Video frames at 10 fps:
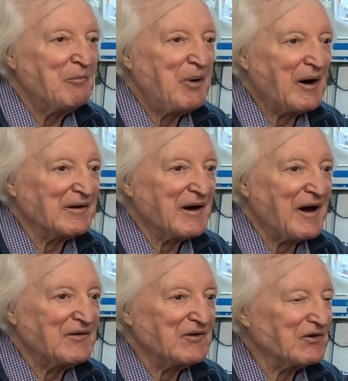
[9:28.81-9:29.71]
But
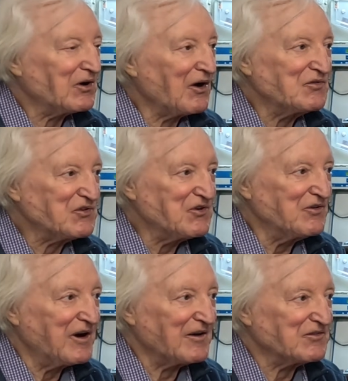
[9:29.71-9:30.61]
the closer you
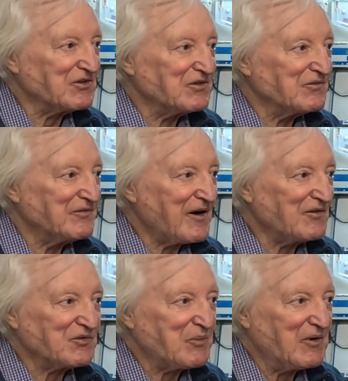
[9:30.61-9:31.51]
get to the
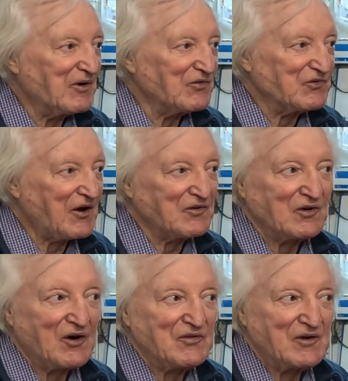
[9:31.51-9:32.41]
valves being on center
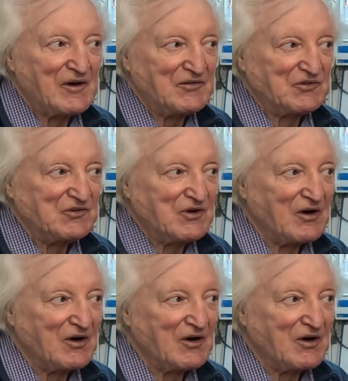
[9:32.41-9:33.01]
line, the less it